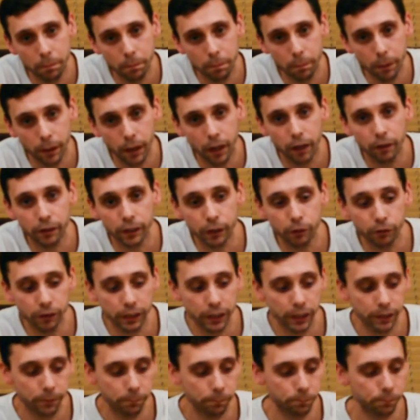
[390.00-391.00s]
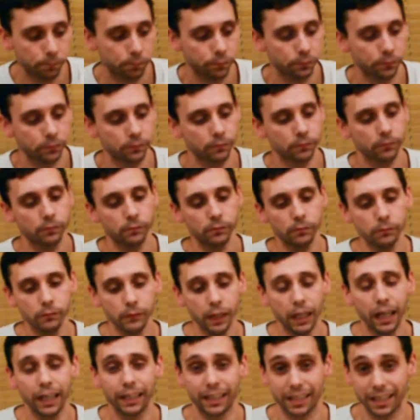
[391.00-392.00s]
per ingredient.
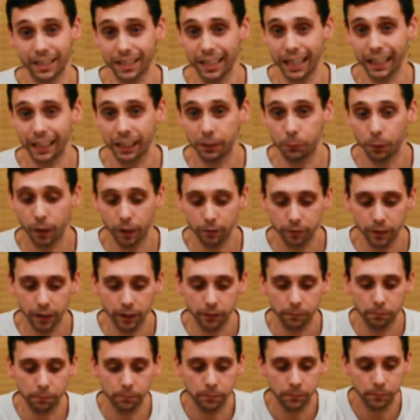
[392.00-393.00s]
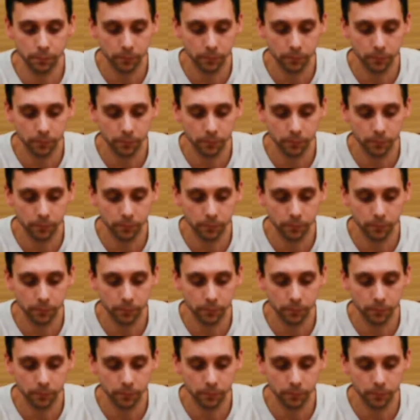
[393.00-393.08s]
And that's exactly what I've done.